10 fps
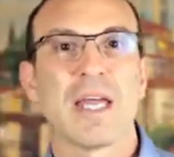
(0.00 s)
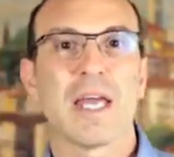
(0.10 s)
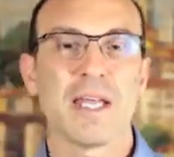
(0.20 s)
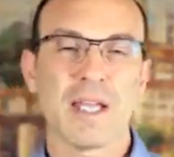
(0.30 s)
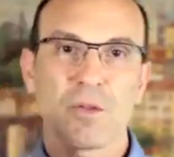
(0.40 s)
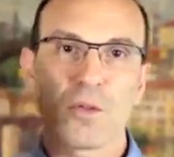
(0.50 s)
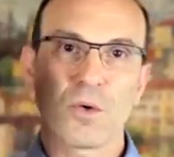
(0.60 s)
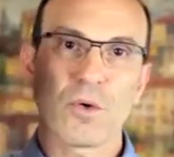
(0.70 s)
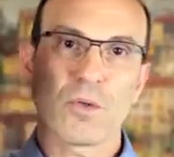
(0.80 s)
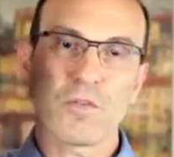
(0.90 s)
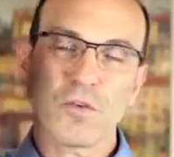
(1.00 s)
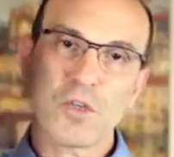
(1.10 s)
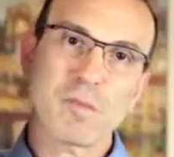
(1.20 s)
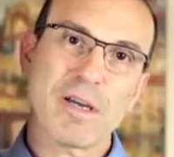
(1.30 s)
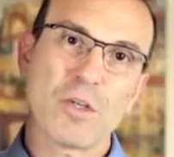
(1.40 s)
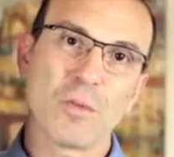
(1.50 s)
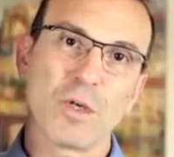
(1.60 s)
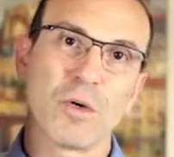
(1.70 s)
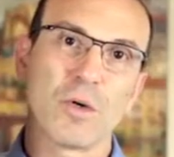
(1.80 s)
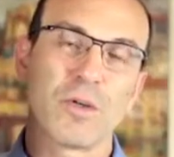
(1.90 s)
And under the first menu, we'll
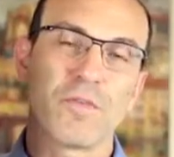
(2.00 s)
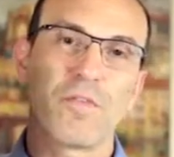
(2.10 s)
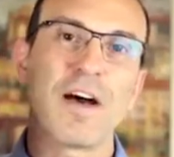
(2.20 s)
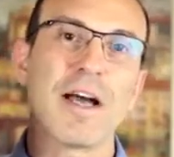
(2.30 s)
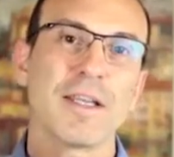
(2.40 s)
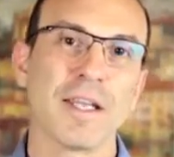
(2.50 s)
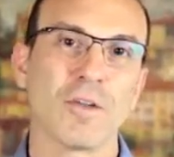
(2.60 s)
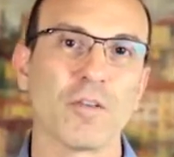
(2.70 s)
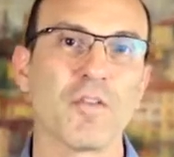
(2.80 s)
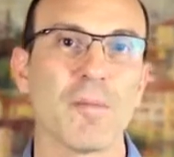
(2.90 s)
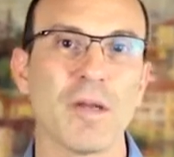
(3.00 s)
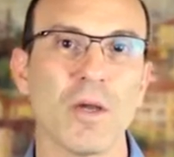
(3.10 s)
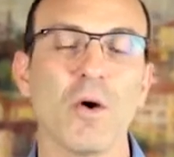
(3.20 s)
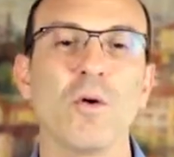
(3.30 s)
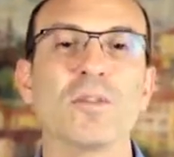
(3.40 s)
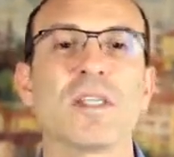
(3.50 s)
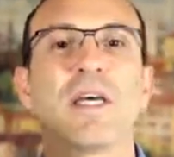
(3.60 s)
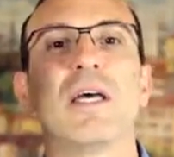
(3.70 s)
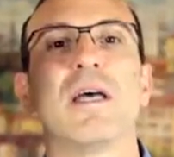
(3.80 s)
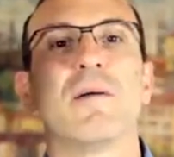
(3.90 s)
go to Find Adult Family Homes
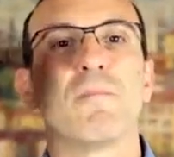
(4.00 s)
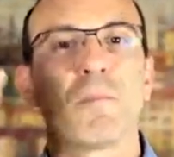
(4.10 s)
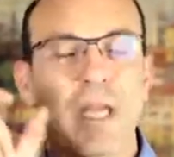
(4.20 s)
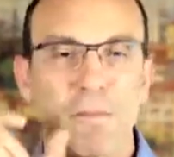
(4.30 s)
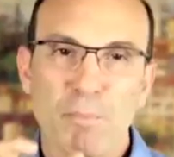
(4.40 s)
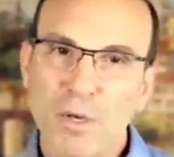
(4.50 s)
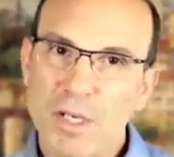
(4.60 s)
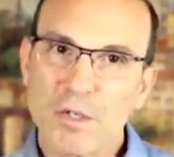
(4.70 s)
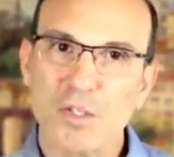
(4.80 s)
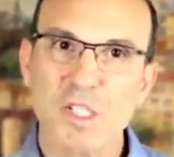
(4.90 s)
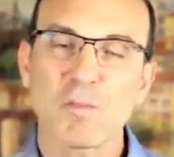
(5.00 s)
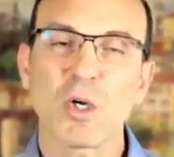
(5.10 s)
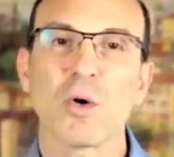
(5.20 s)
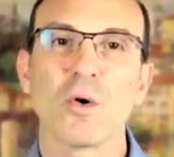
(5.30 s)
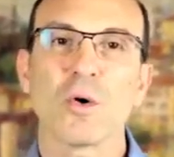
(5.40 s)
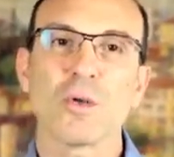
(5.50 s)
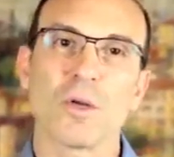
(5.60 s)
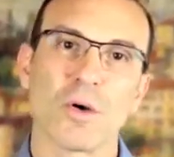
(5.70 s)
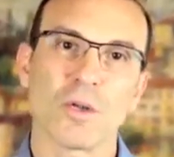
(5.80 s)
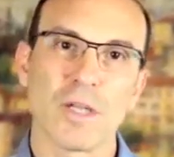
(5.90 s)
and put in your zip code
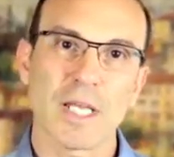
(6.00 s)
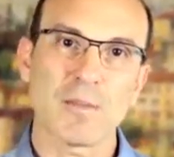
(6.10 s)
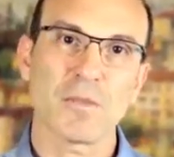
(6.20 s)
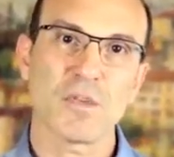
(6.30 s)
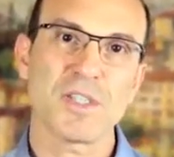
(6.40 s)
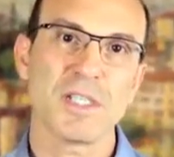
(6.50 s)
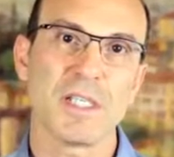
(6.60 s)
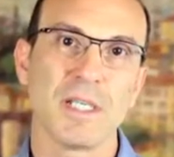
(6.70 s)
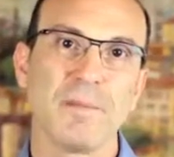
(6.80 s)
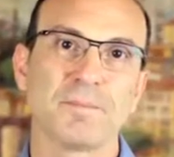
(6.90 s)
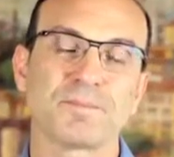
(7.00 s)
or the name of your city,